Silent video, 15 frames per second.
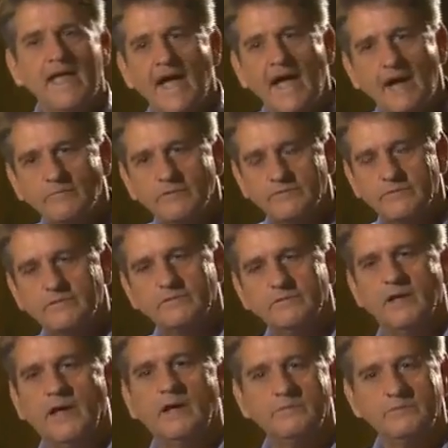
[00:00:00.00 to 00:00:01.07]
I was
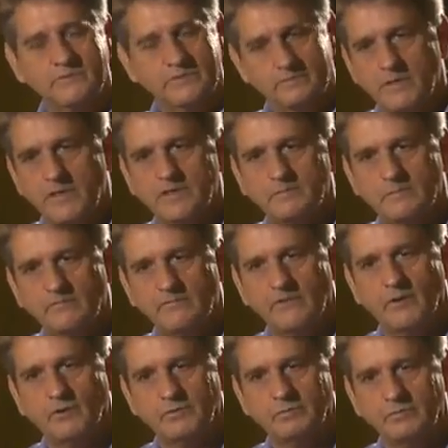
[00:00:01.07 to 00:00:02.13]
responsible for
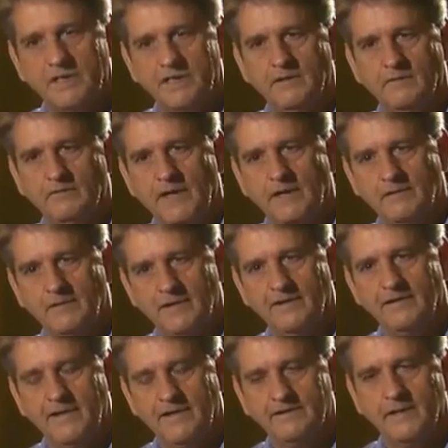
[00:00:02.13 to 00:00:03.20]
those men on that
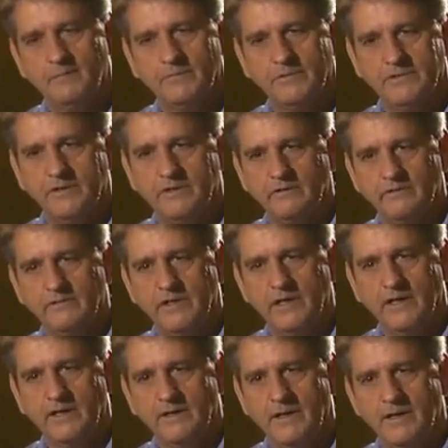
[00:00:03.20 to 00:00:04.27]
and at that particular
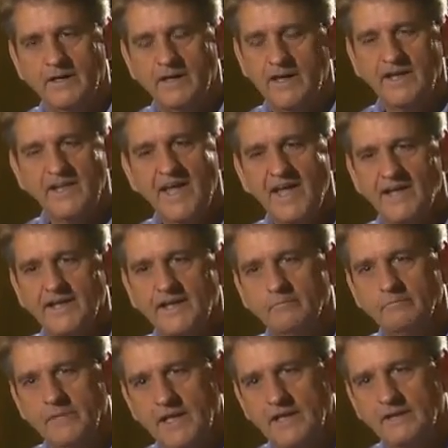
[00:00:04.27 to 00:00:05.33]
day, and I let
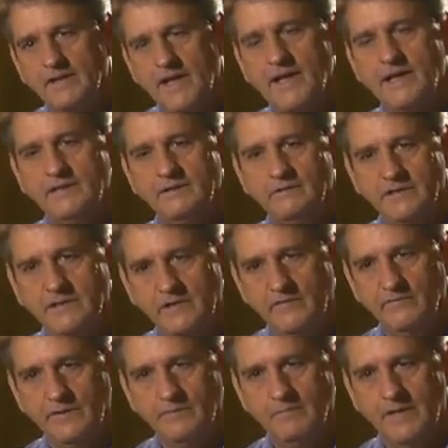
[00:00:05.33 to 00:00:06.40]
them down. I ain't doing
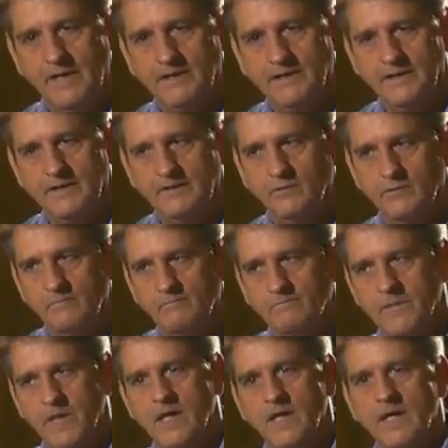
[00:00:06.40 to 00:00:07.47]
nothing about it either.
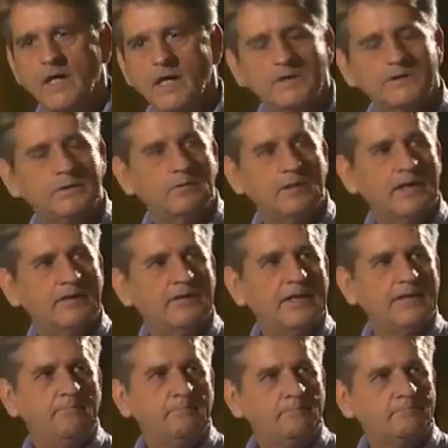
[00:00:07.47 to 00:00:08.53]
So what I
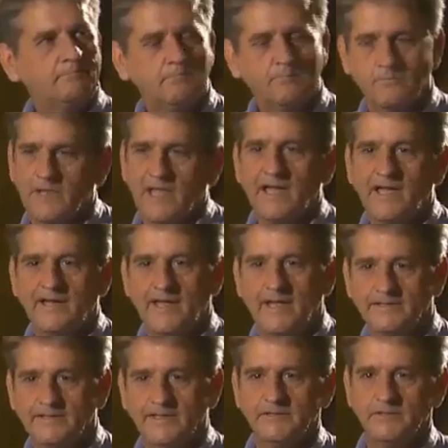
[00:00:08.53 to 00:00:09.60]
did, I had
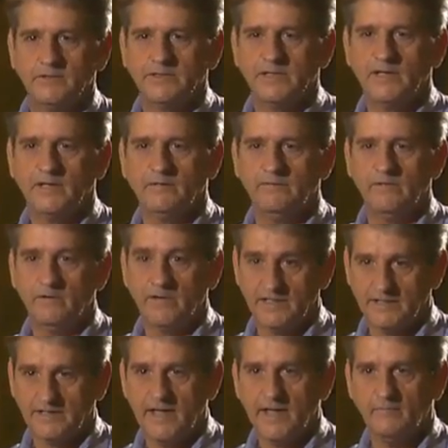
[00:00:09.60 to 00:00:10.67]
access to a telephone. I
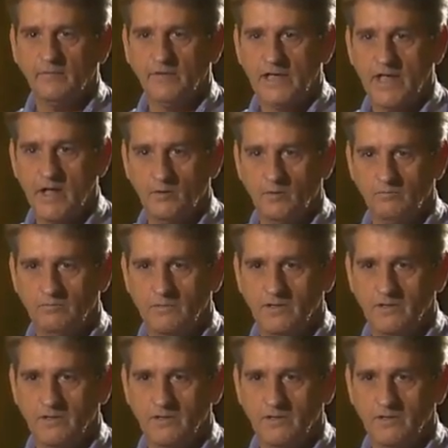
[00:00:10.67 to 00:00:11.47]
didn't have one at home.